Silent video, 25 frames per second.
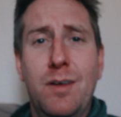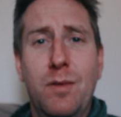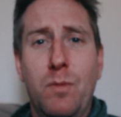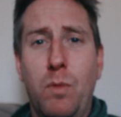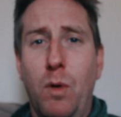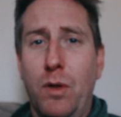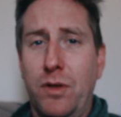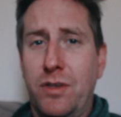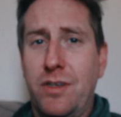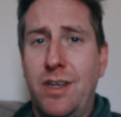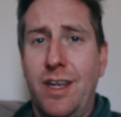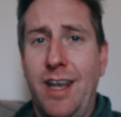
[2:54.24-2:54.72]

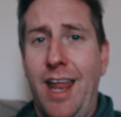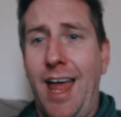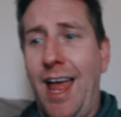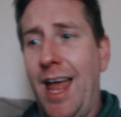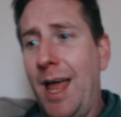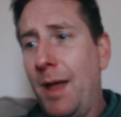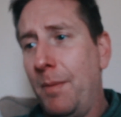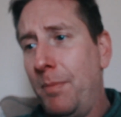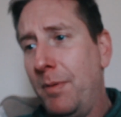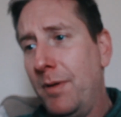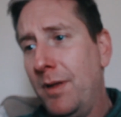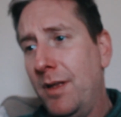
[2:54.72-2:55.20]
what's going to
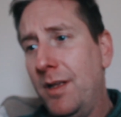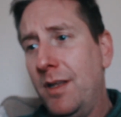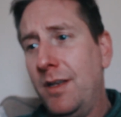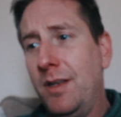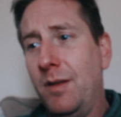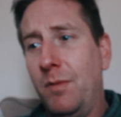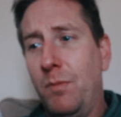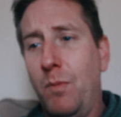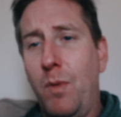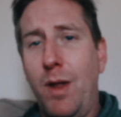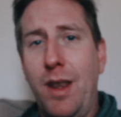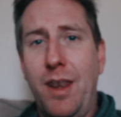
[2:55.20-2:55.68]

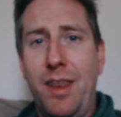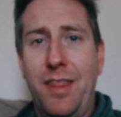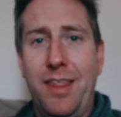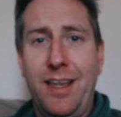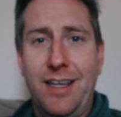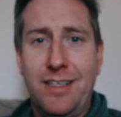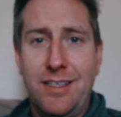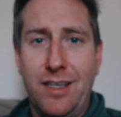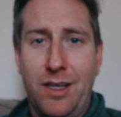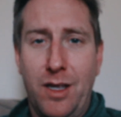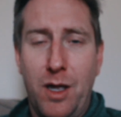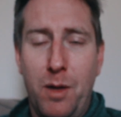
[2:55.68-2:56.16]
happen and when
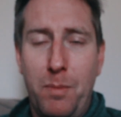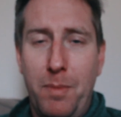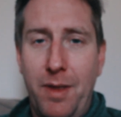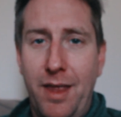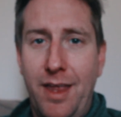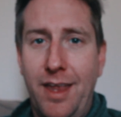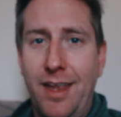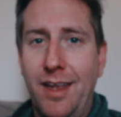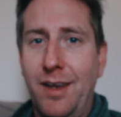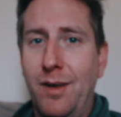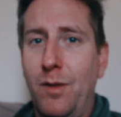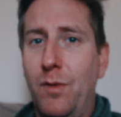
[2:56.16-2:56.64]
things are
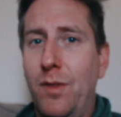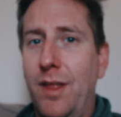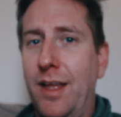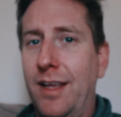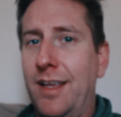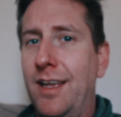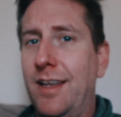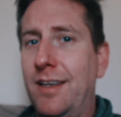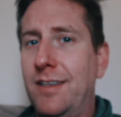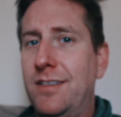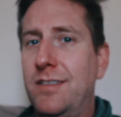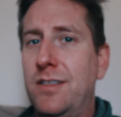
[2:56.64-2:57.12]
coming and all that
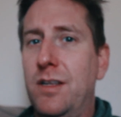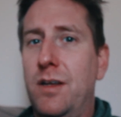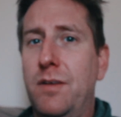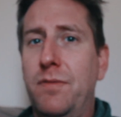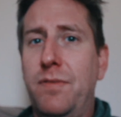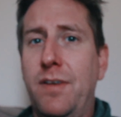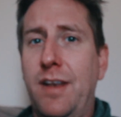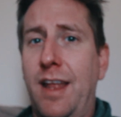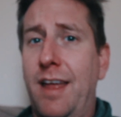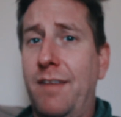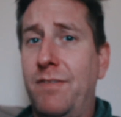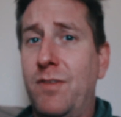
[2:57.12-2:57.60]
kind of
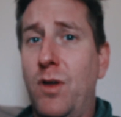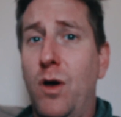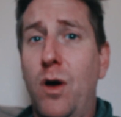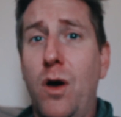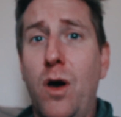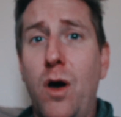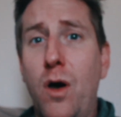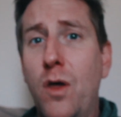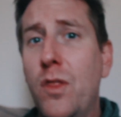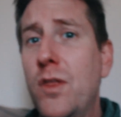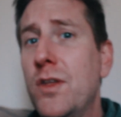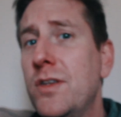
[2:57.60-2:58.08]
stuff, and I've got
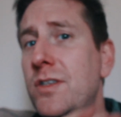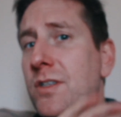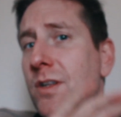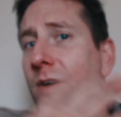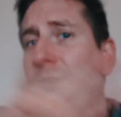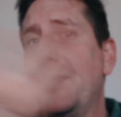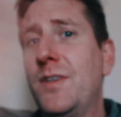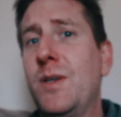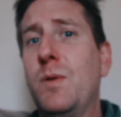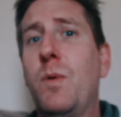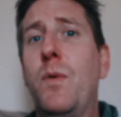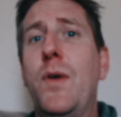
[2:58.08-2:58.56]
other
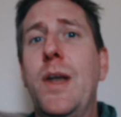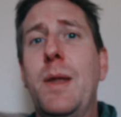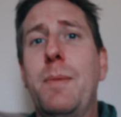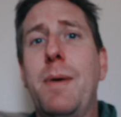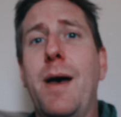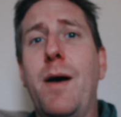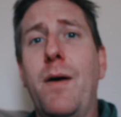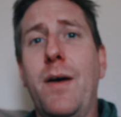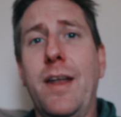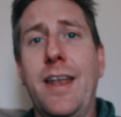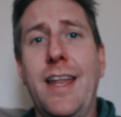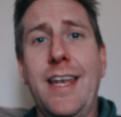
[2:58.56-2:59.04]
stuff to worry
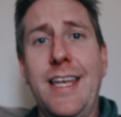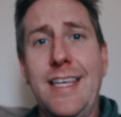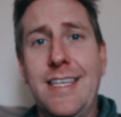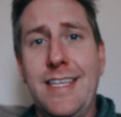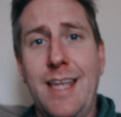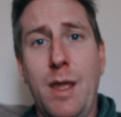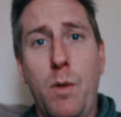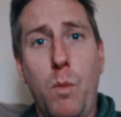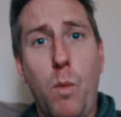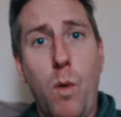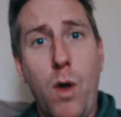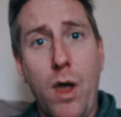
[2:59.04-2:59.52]
about and I need to
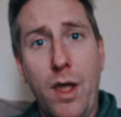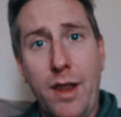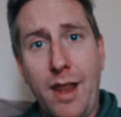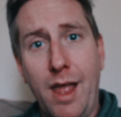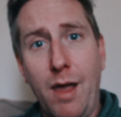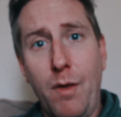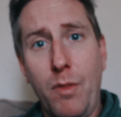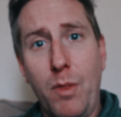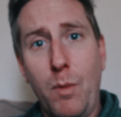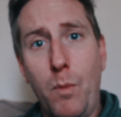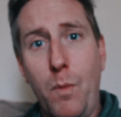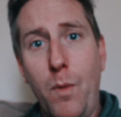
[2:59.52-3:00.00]
get work
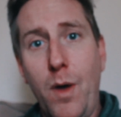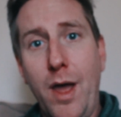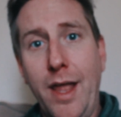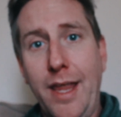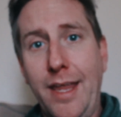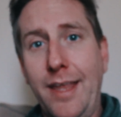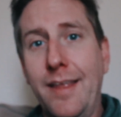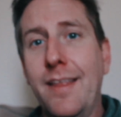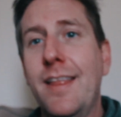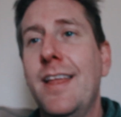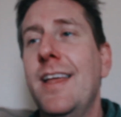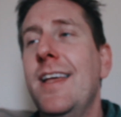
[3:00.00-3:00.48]
out of the way.